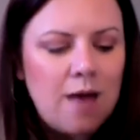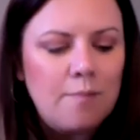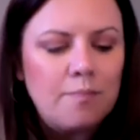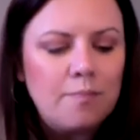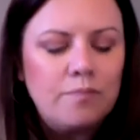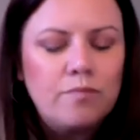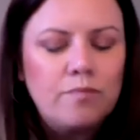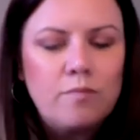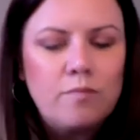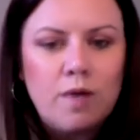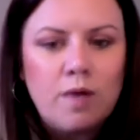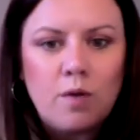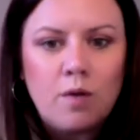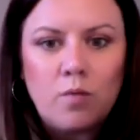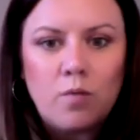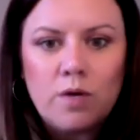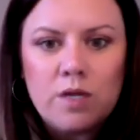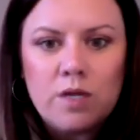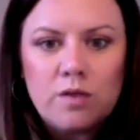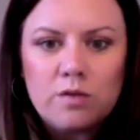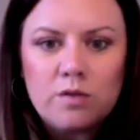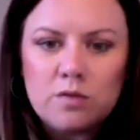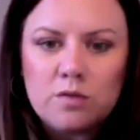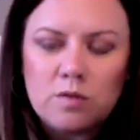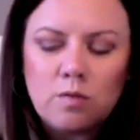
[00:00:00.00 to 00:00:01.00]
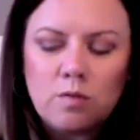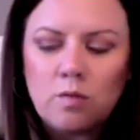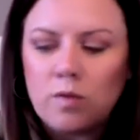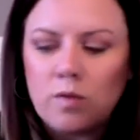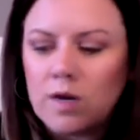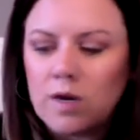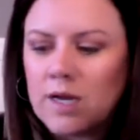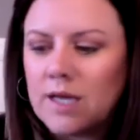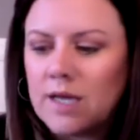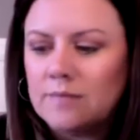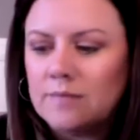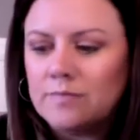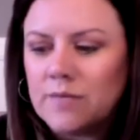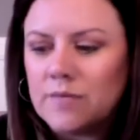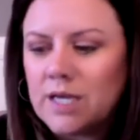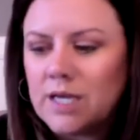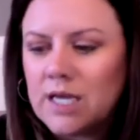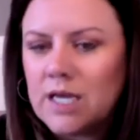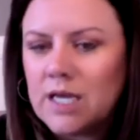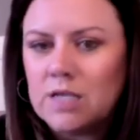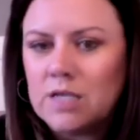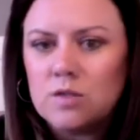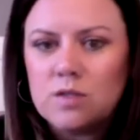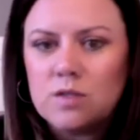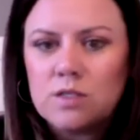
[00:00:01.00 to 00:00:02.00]
But one of those 2 will work, and I
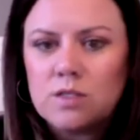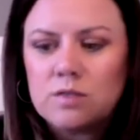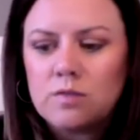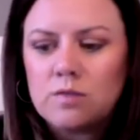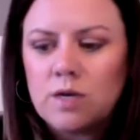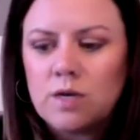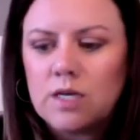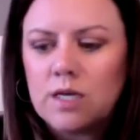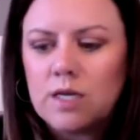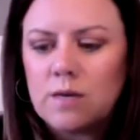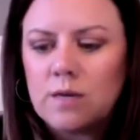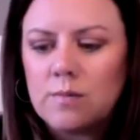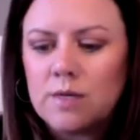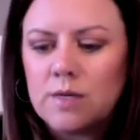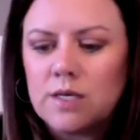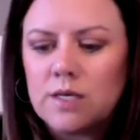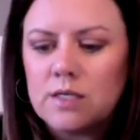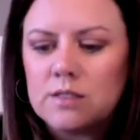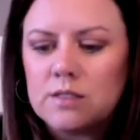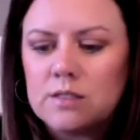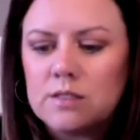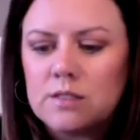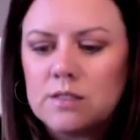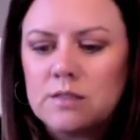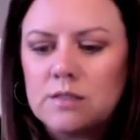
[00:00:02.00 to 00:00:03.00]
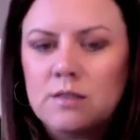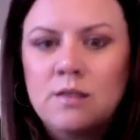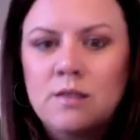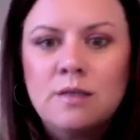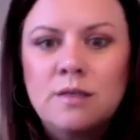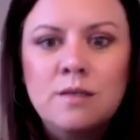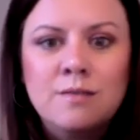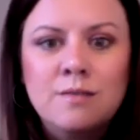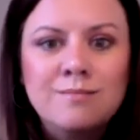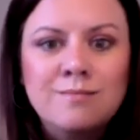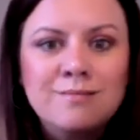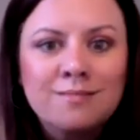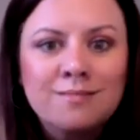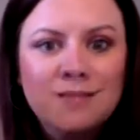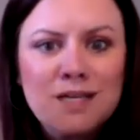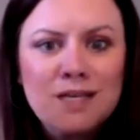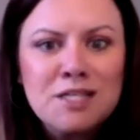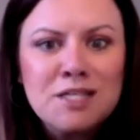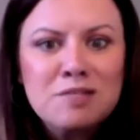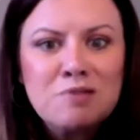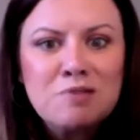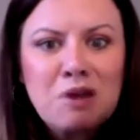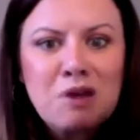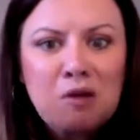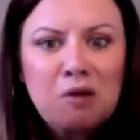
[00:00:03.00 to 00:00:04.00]
can't do this right now because
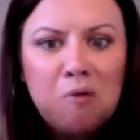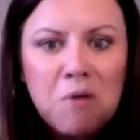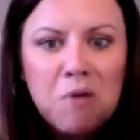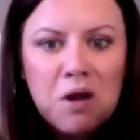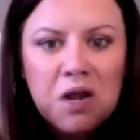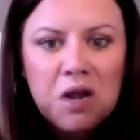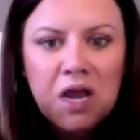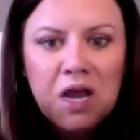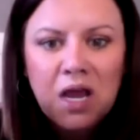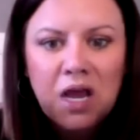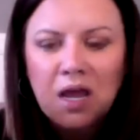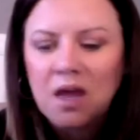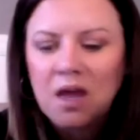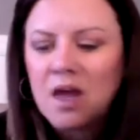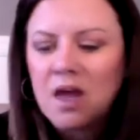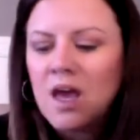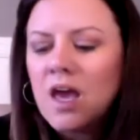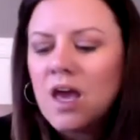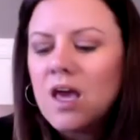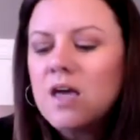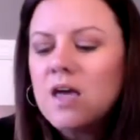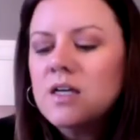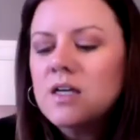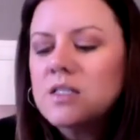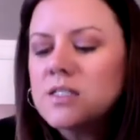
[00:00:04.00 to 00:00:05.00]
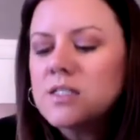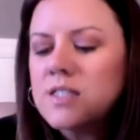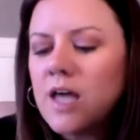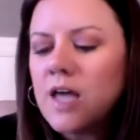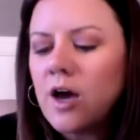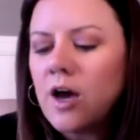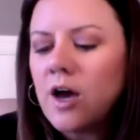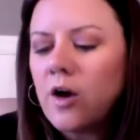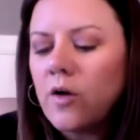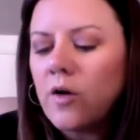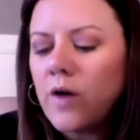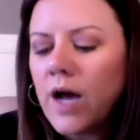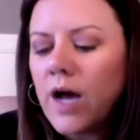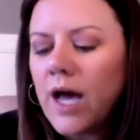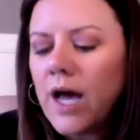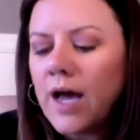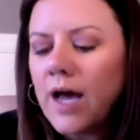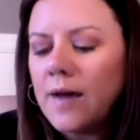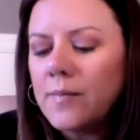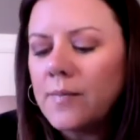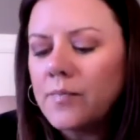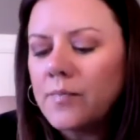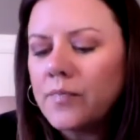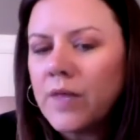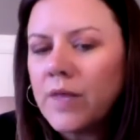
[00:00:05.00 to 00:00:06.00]
morning. So
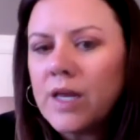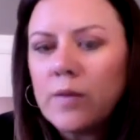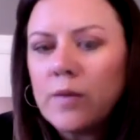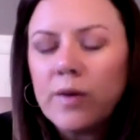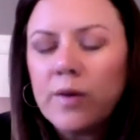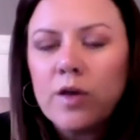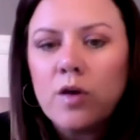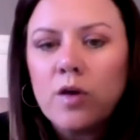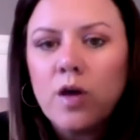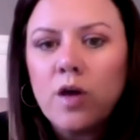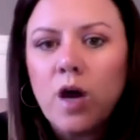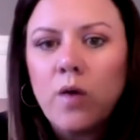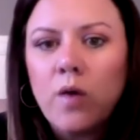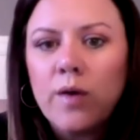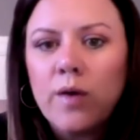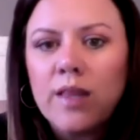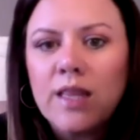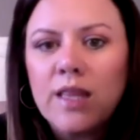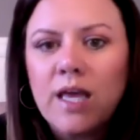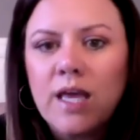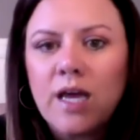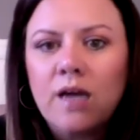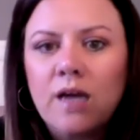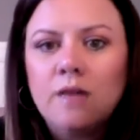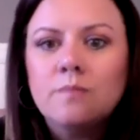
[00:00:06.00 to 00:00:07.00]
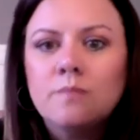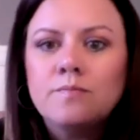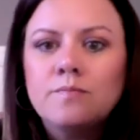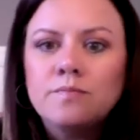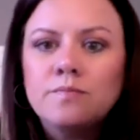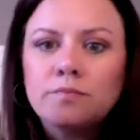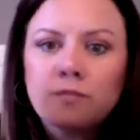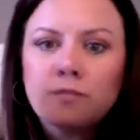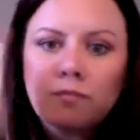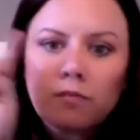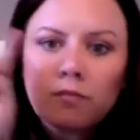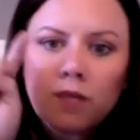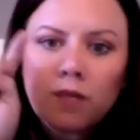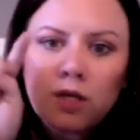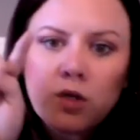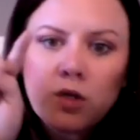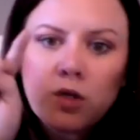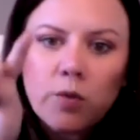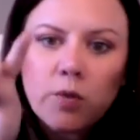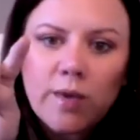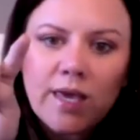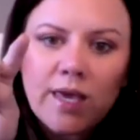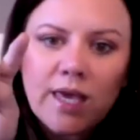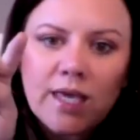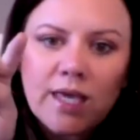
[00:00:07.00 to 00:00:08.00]
anyway, you go in there, you
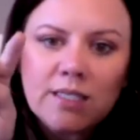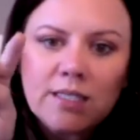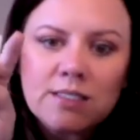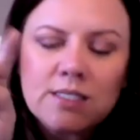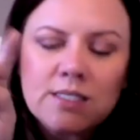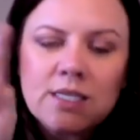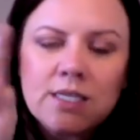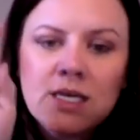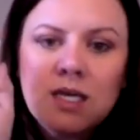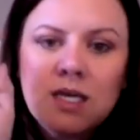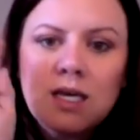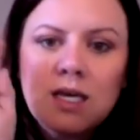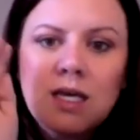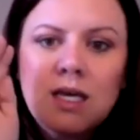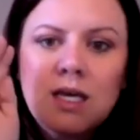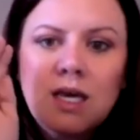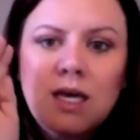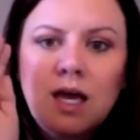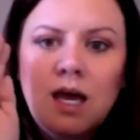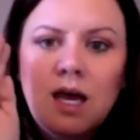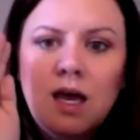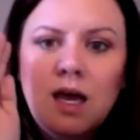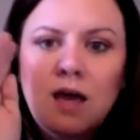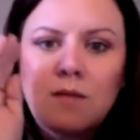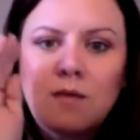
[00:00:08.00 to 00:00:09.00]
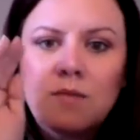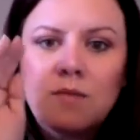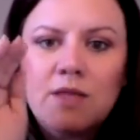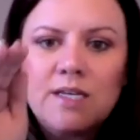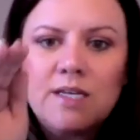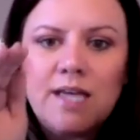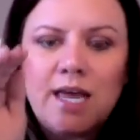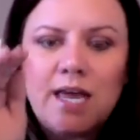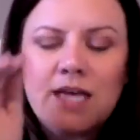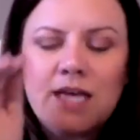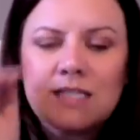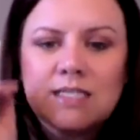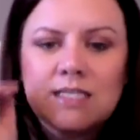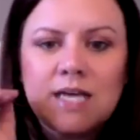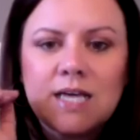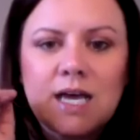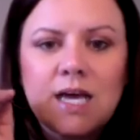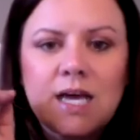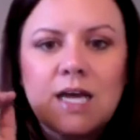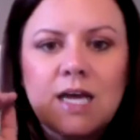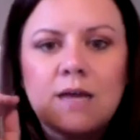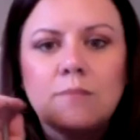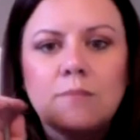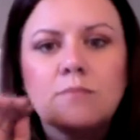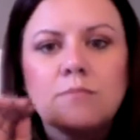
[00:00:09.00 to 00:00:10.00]
hit the day and
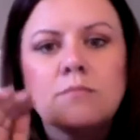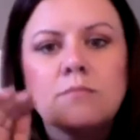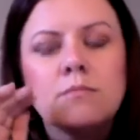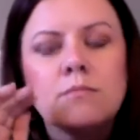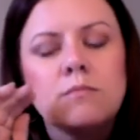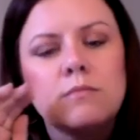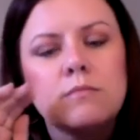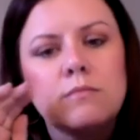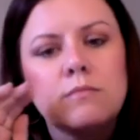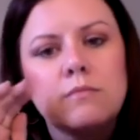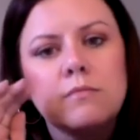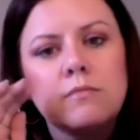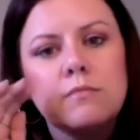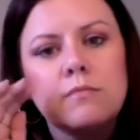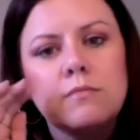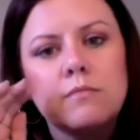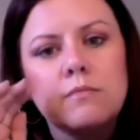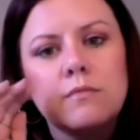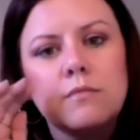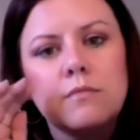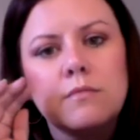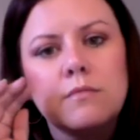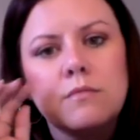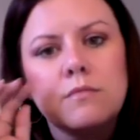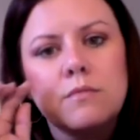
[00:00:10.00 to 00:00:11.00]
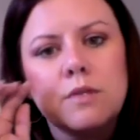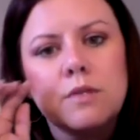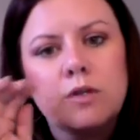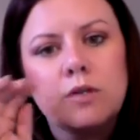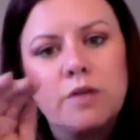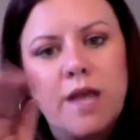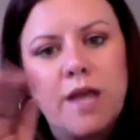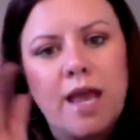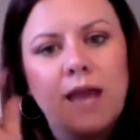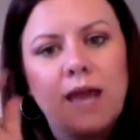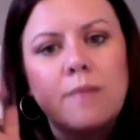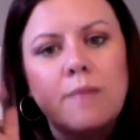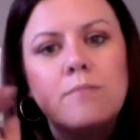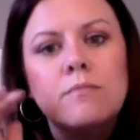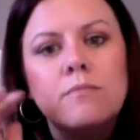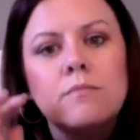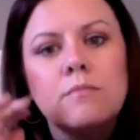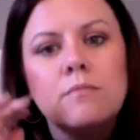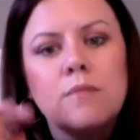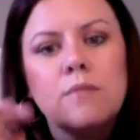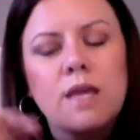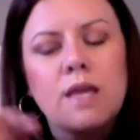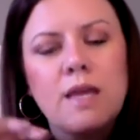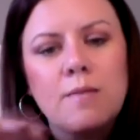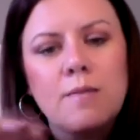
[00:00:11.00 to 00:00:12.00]
time, their name,
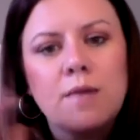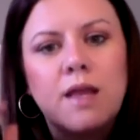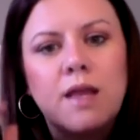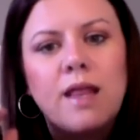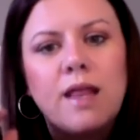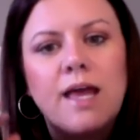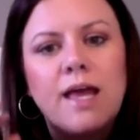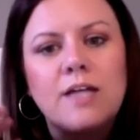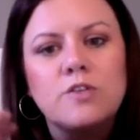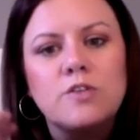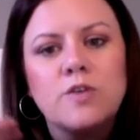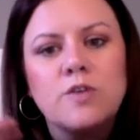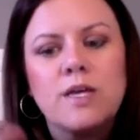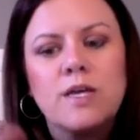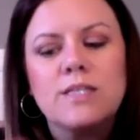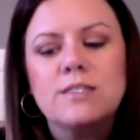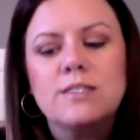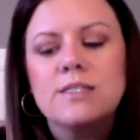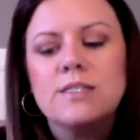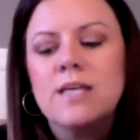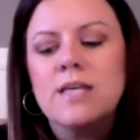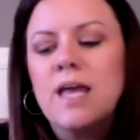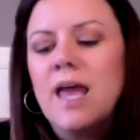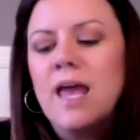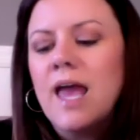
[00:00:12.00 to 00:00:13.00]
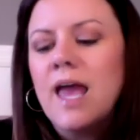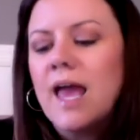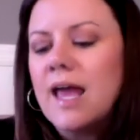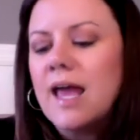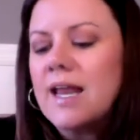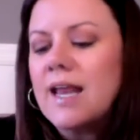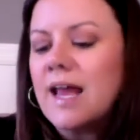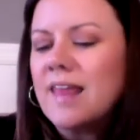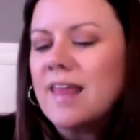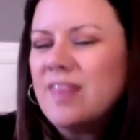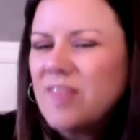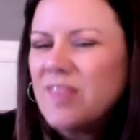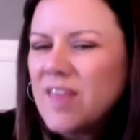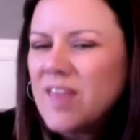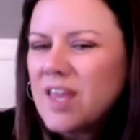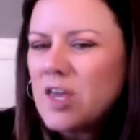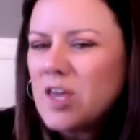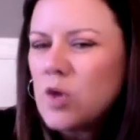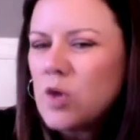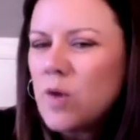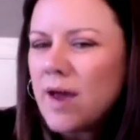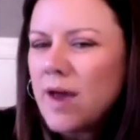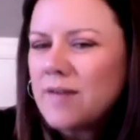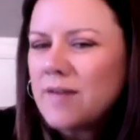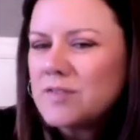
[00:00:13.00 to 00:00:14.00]
email address, and I think
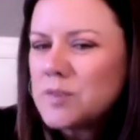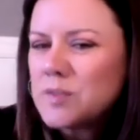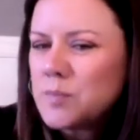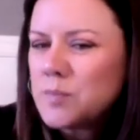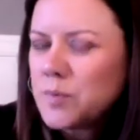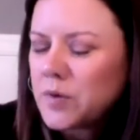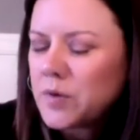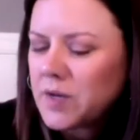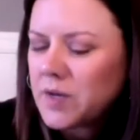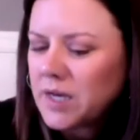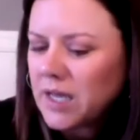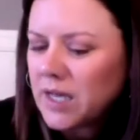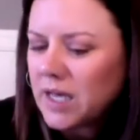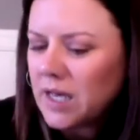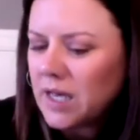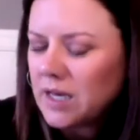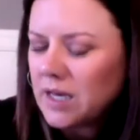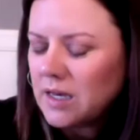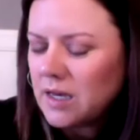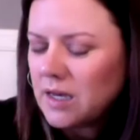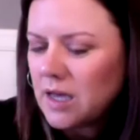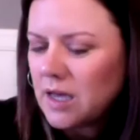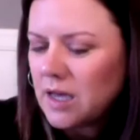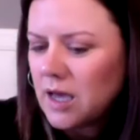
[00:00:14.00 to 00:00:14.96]
you have to put in